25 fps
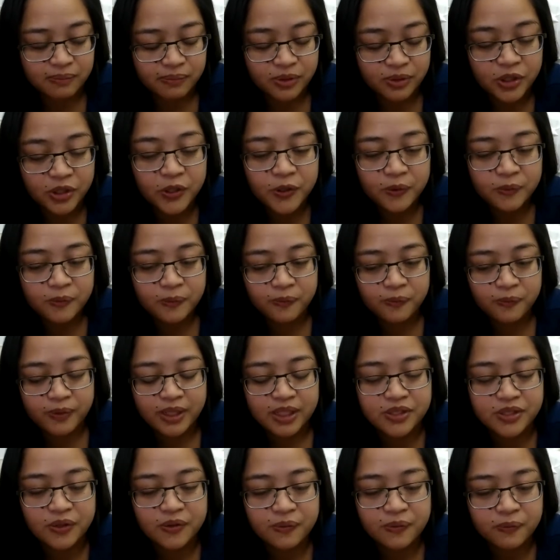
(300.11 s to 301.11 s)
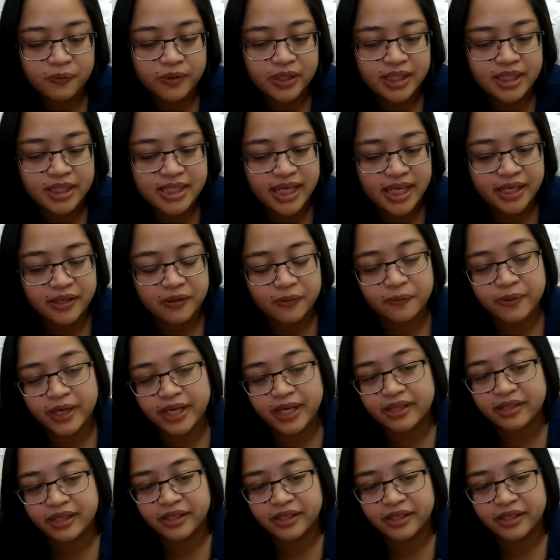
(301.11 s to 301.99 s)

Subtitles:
Though we don't want to take away the